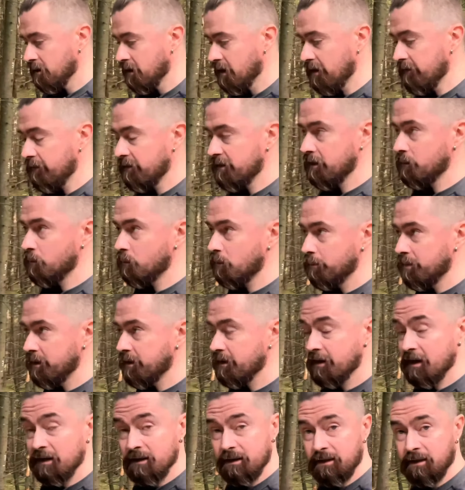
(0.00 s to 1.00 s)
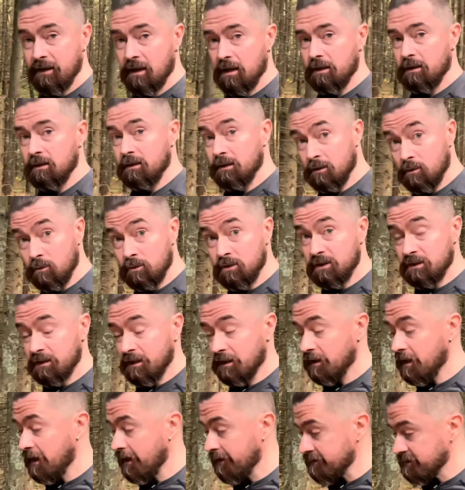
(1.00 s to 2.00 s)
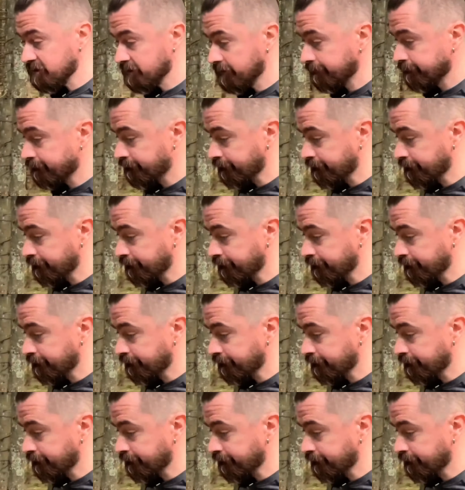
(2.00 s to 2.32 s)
Everything will be eradicated, including their lives.